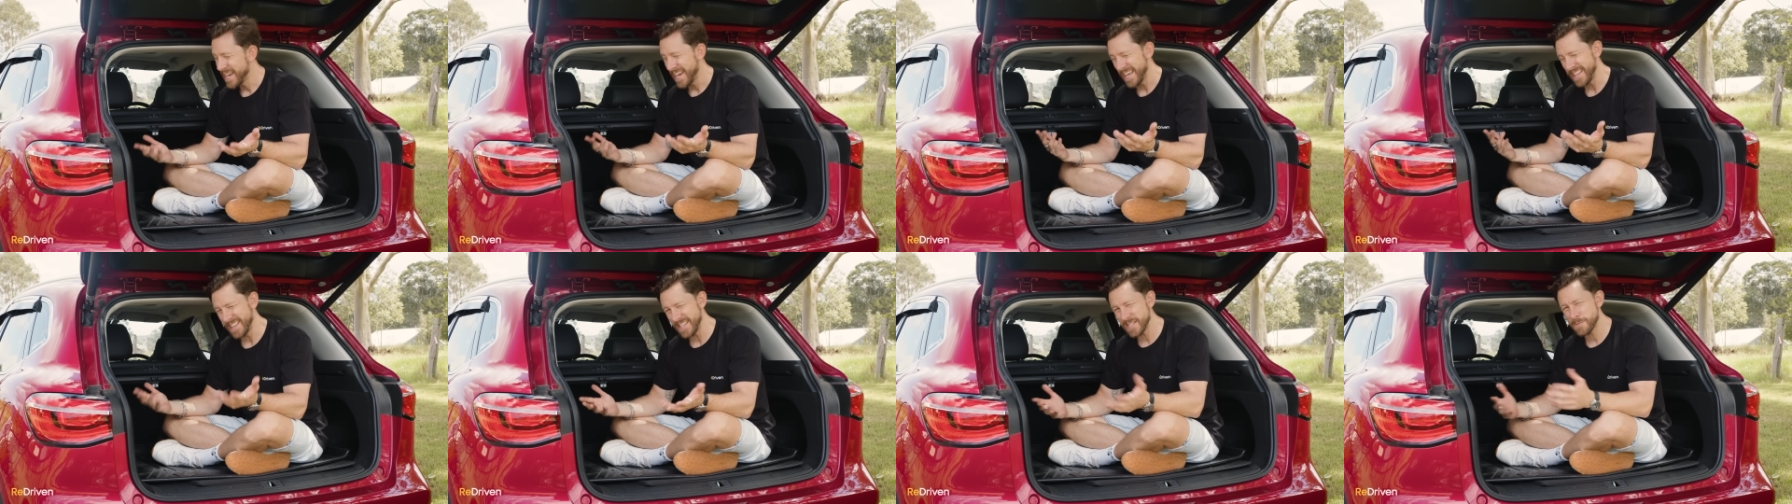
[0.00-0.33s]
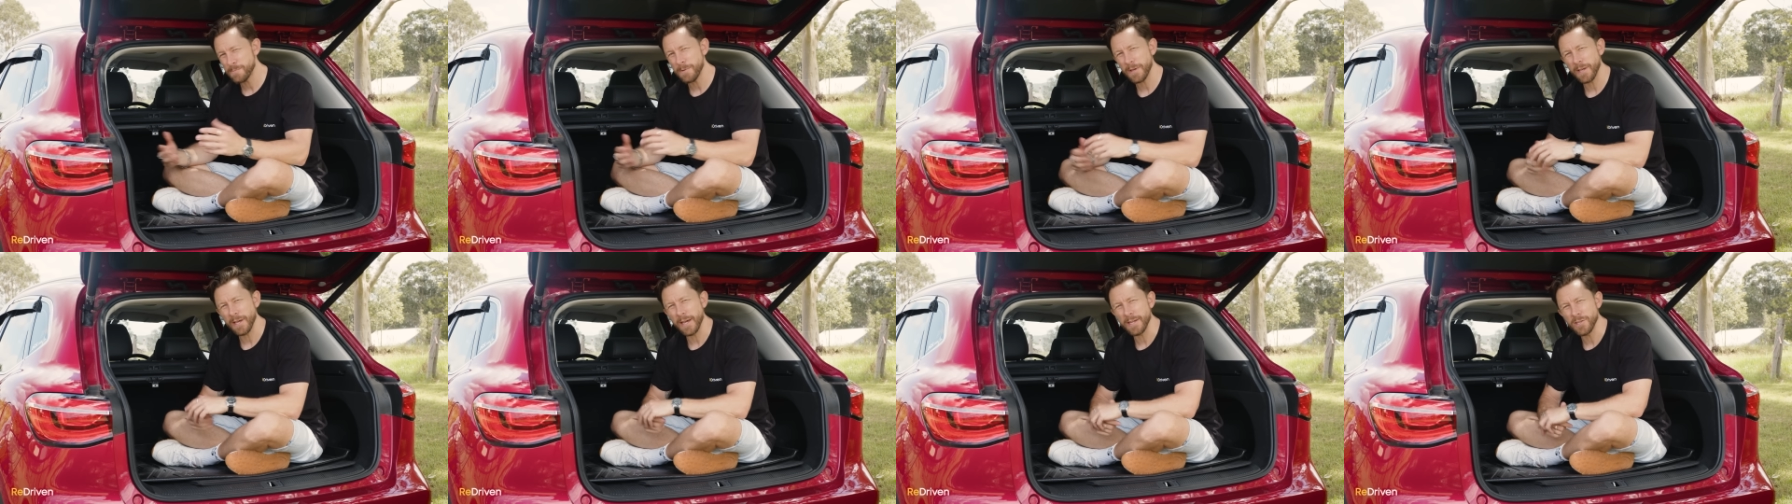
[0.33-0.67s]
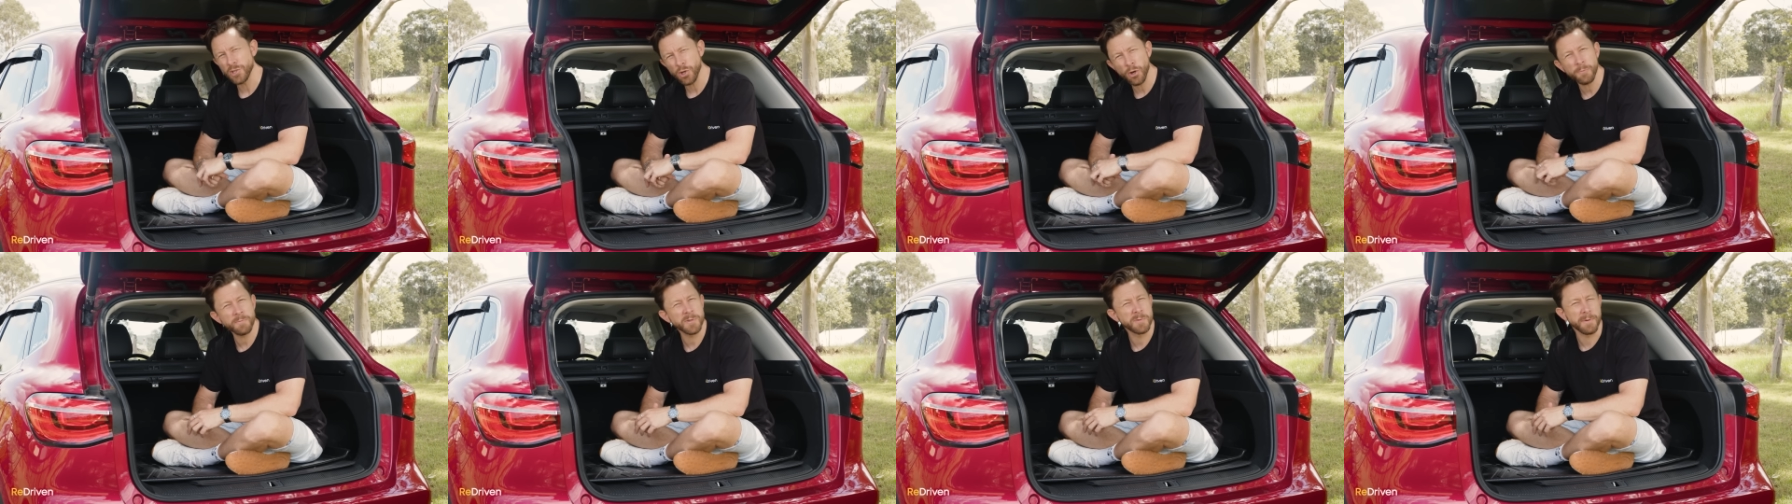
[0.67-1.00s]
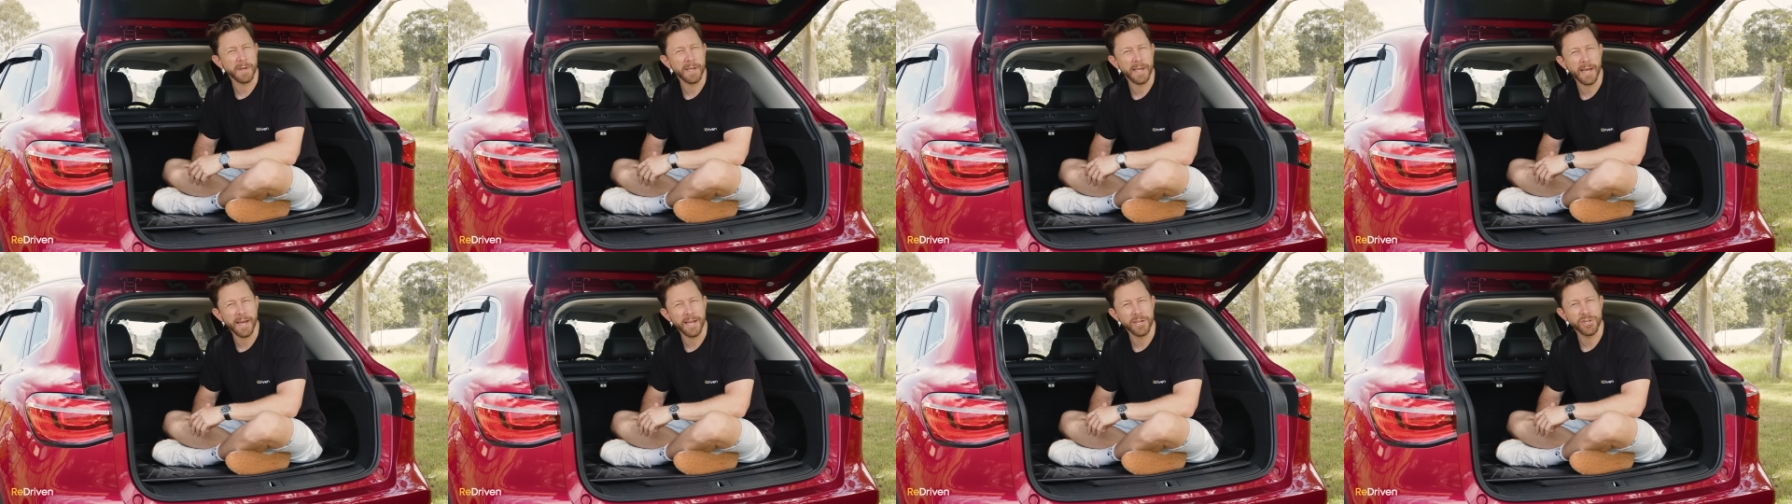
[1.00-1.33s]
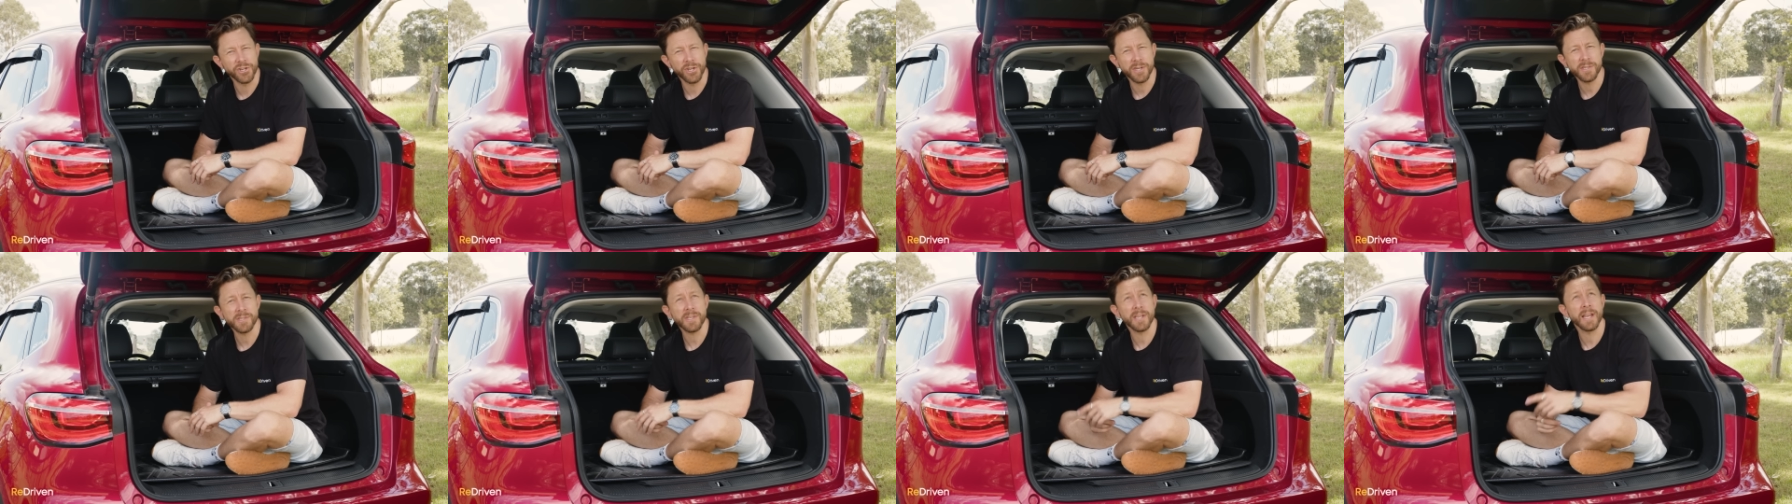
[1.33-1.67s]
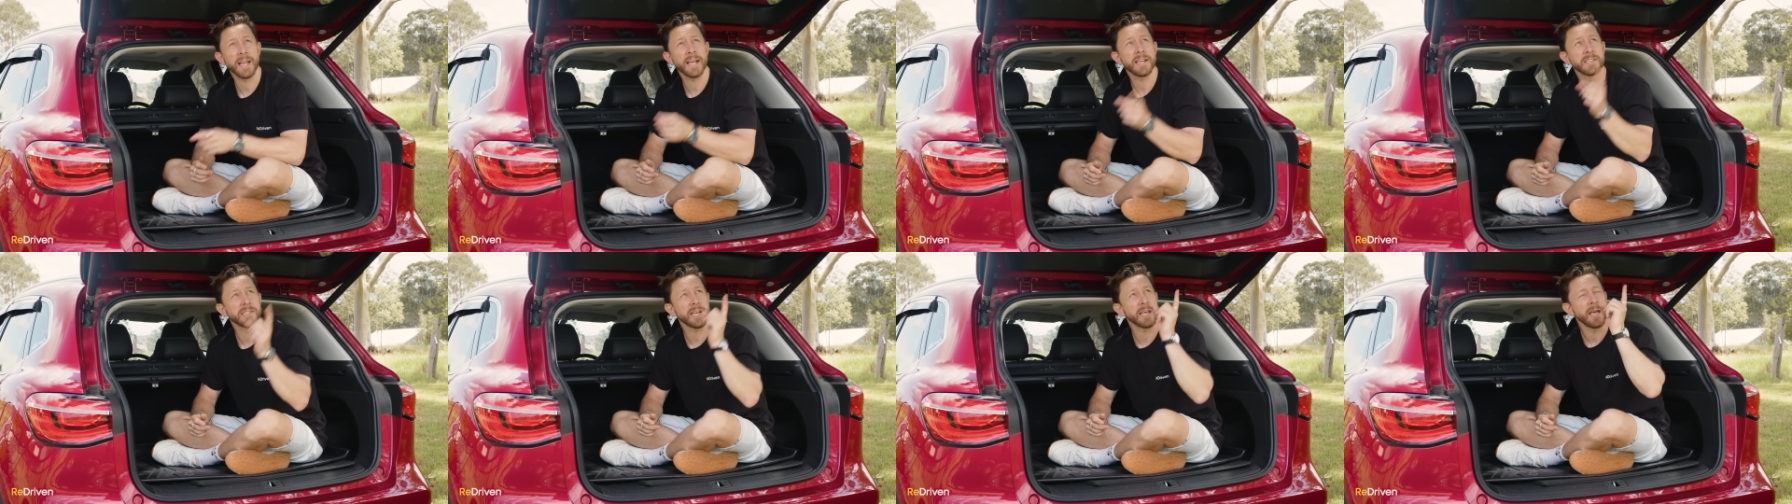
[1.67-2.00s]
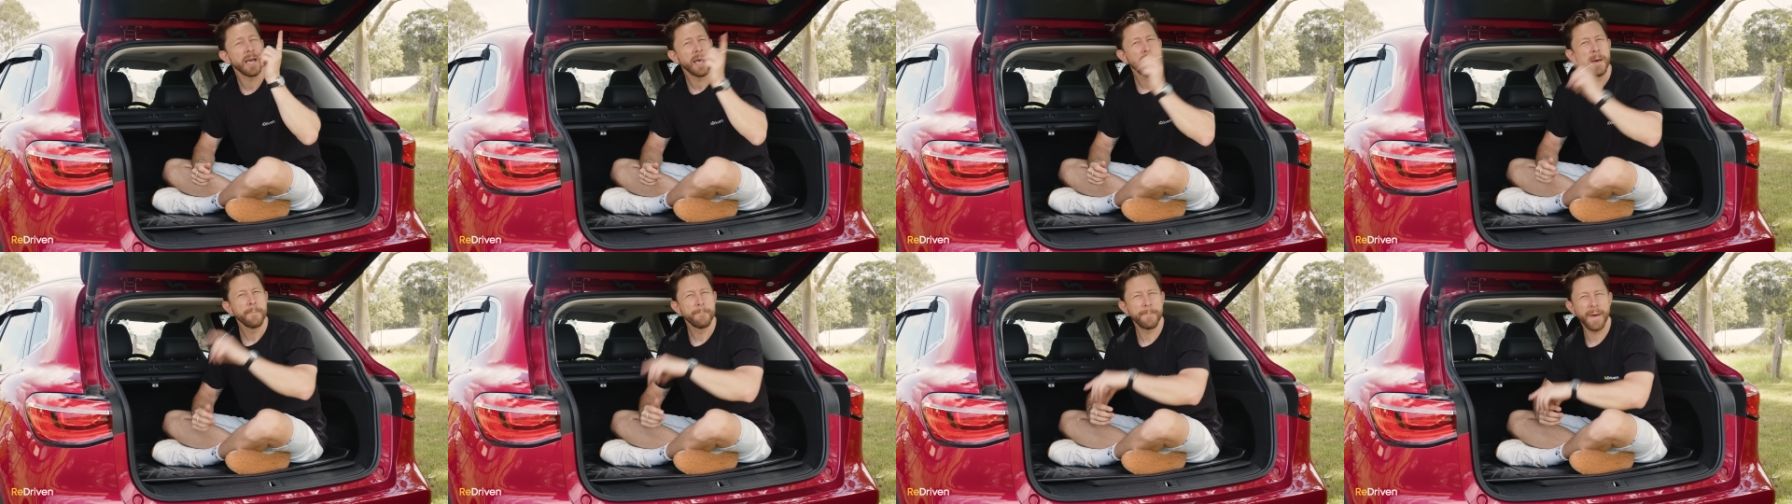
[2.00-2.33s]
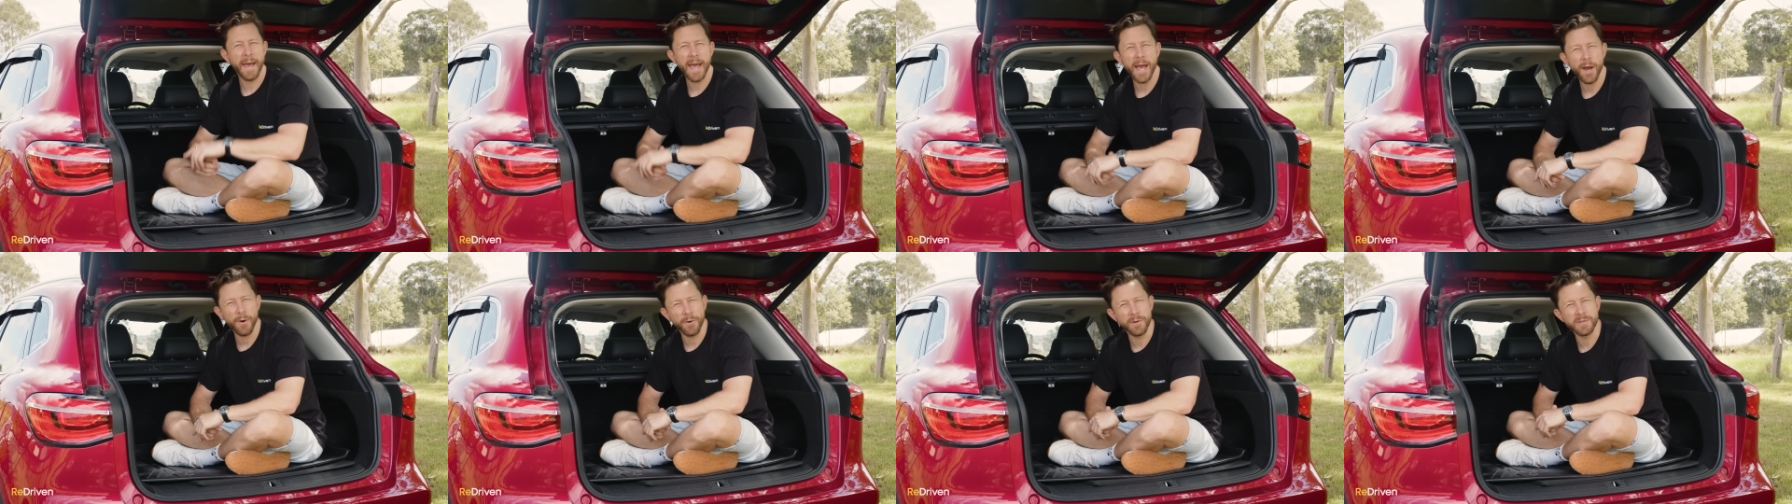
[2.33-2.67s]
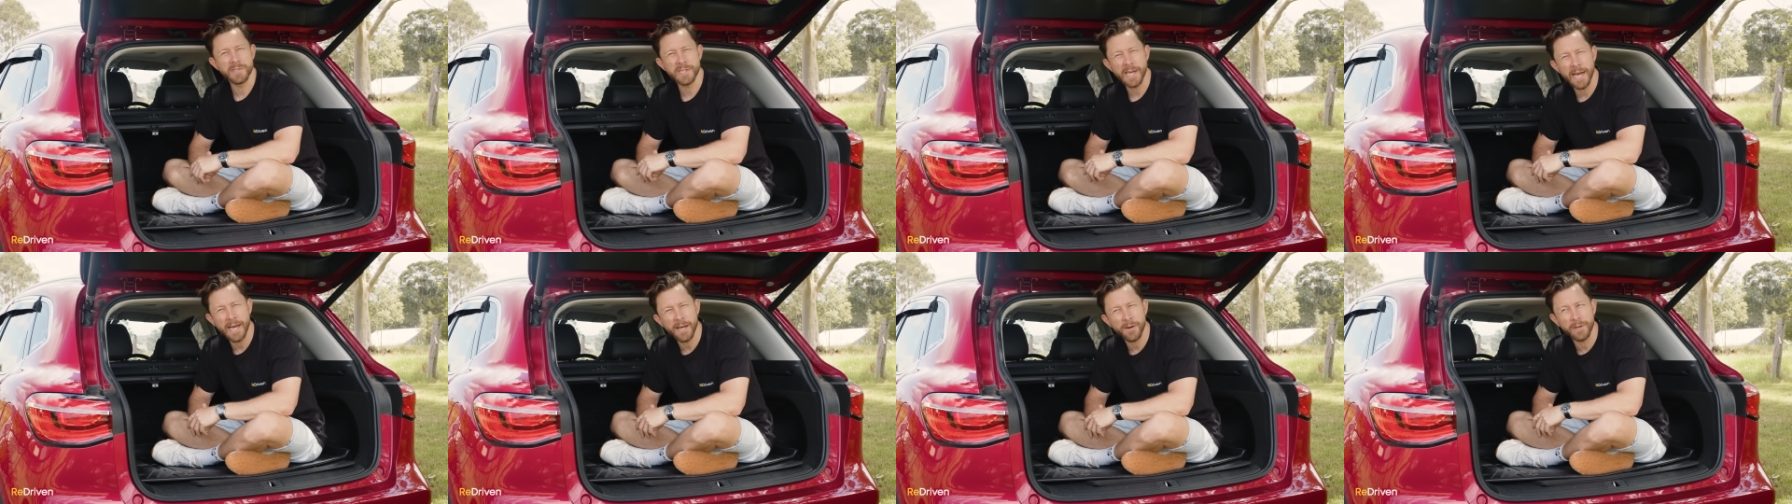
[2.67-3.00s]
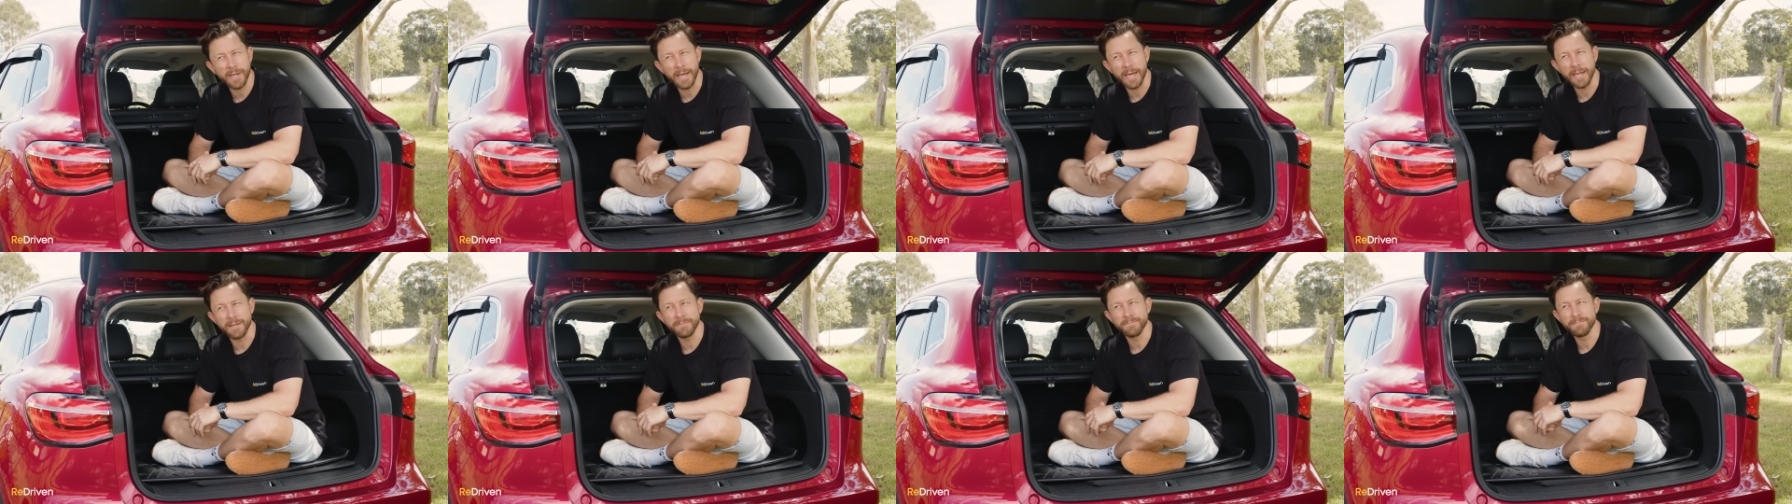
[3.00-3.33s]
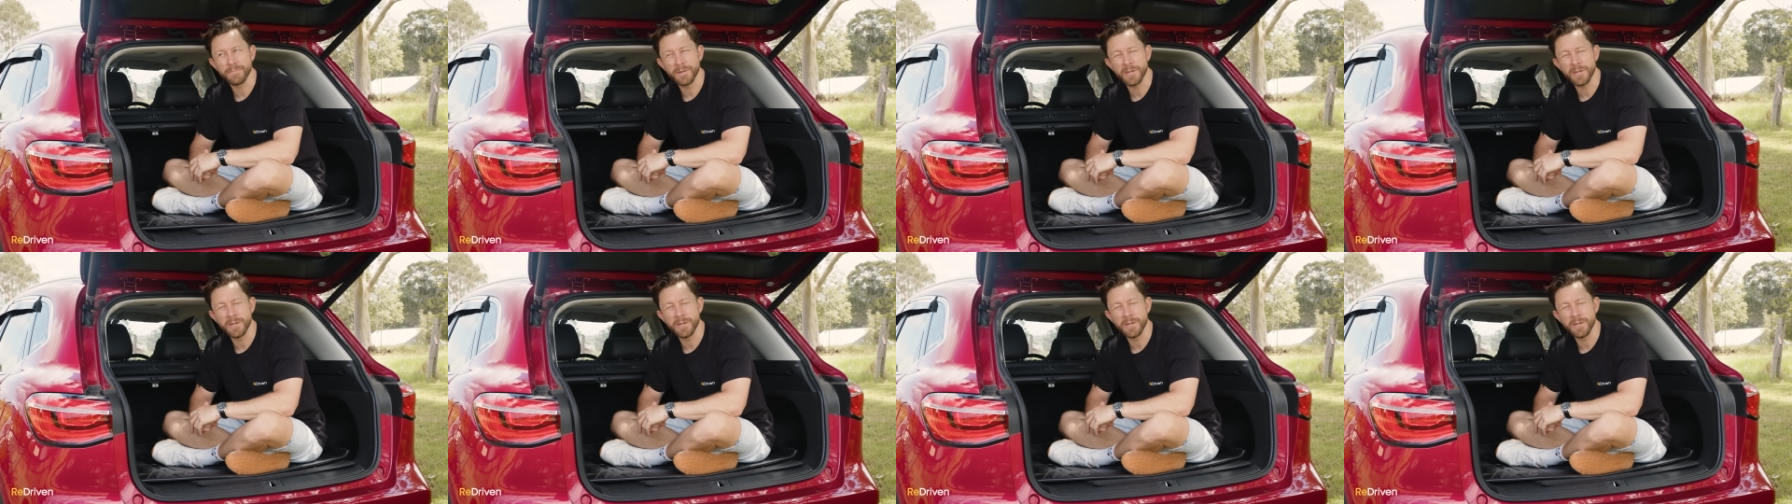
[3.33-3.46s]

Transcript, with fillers: And this being a top spec HS, it has a powered tailgate,